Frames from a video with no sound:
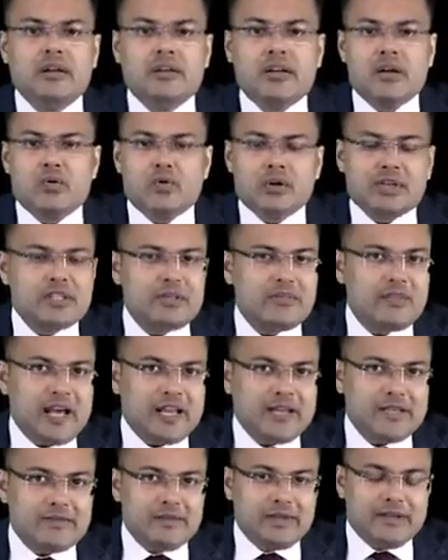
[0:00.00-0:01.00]
Now, what's the
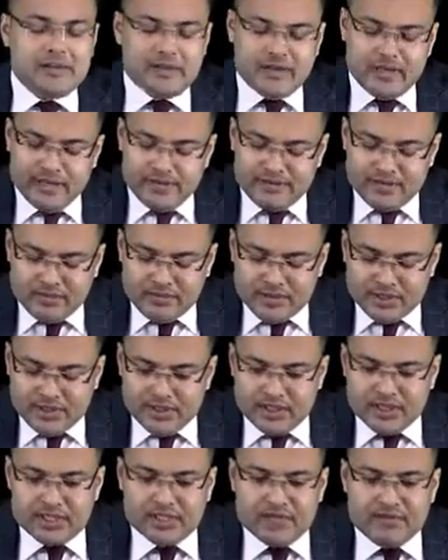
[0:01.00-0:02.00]
management? If the
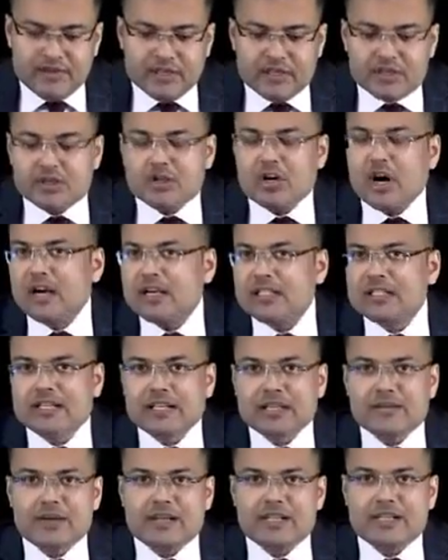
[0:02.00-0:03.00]
patient is having short
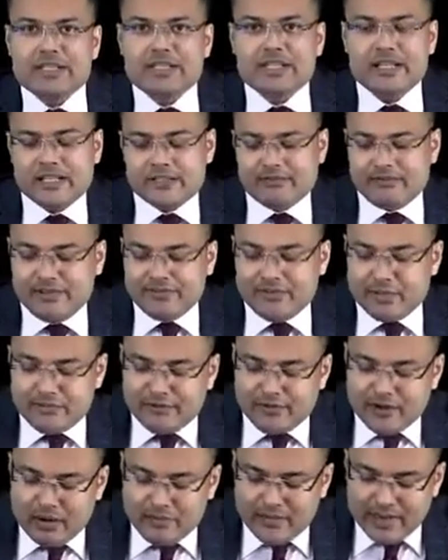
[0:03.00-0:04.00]
segment disease, we
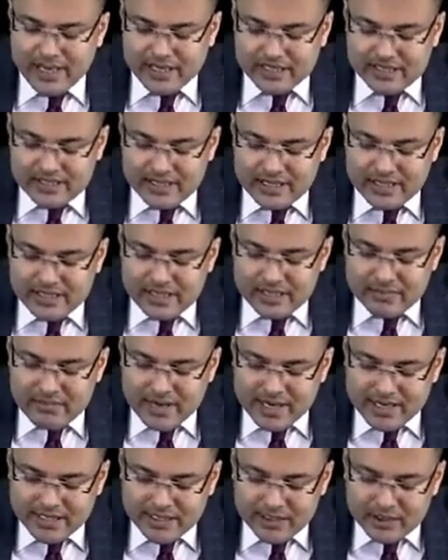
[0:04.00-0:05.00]
perform extended
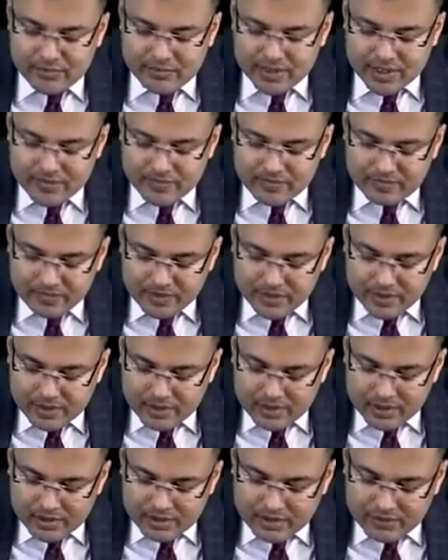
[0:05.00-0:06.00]
myectomy.
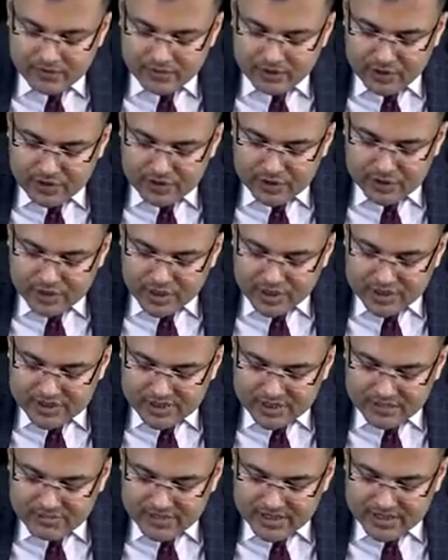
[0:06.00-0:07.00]
For short
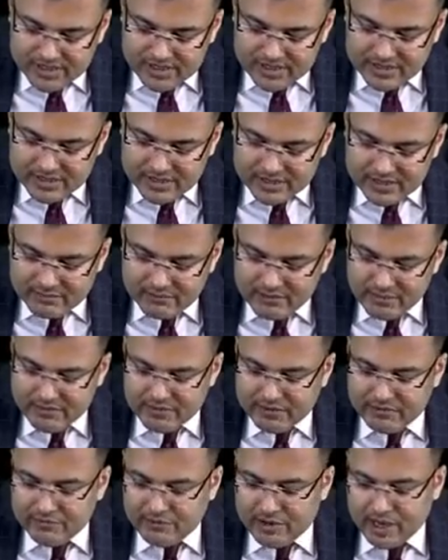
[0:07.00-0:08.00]
segment disease, we
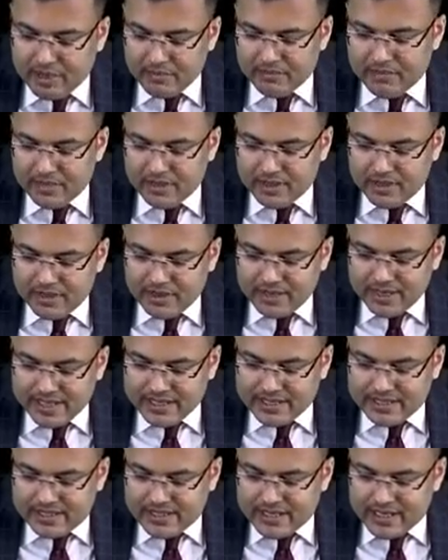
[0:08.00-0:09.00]
perform
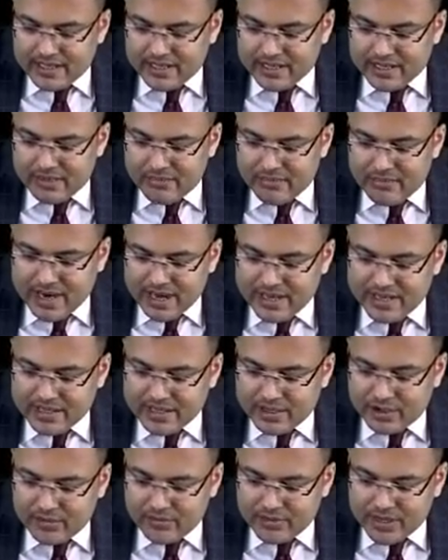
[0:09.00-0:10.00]
extended
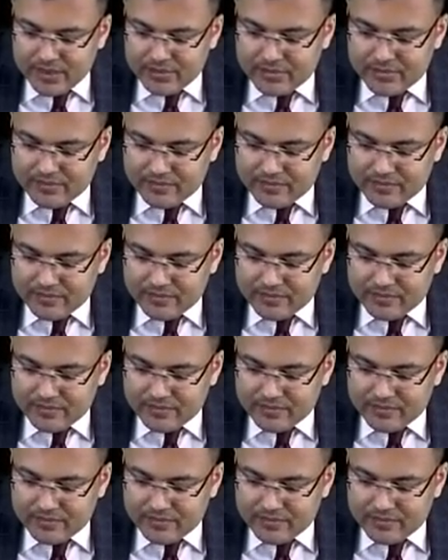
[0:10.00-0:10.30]
myectomy.